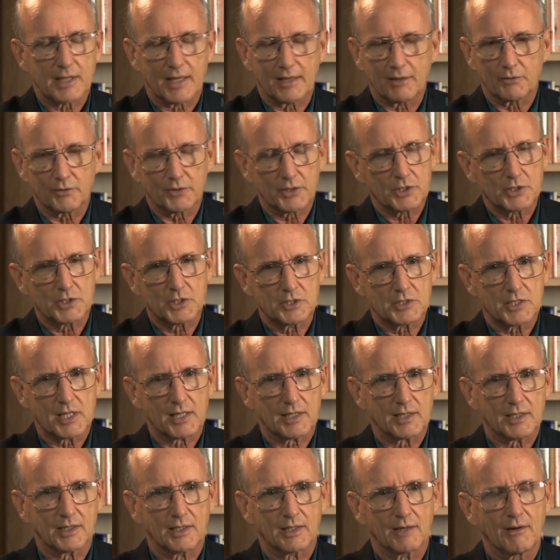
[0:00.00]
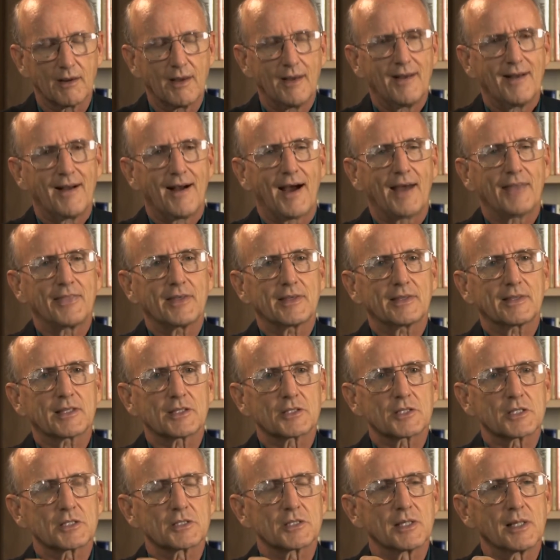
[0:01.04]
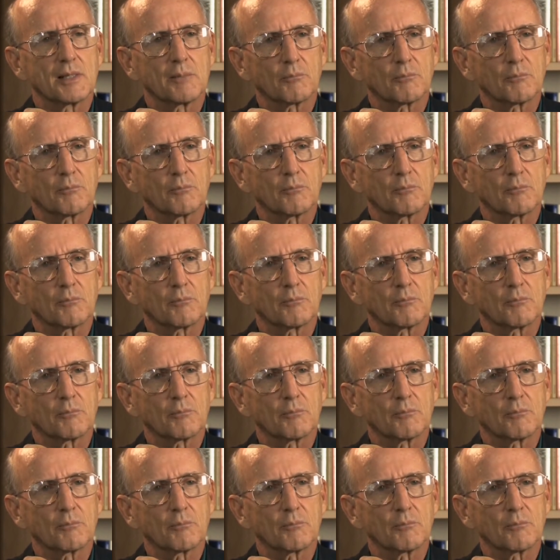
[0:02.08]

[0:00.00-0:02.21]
I don't think she's taking, I think this is an